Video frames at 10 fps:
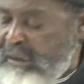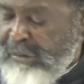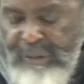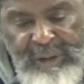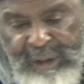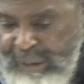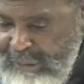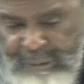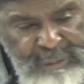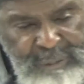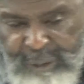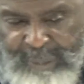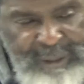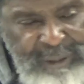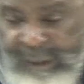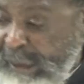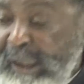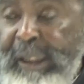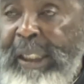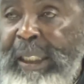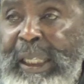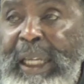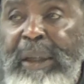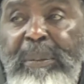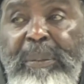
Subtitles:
Everything. Don't worry about it. They got them.